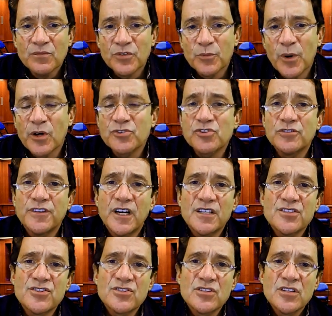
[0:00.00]
For most of
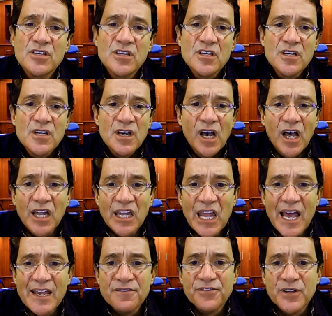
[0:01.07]
us, a
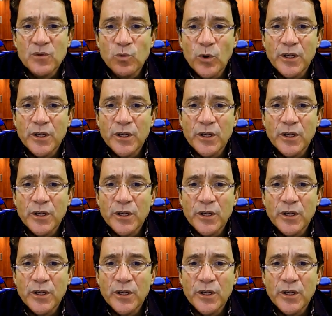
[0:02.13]
life in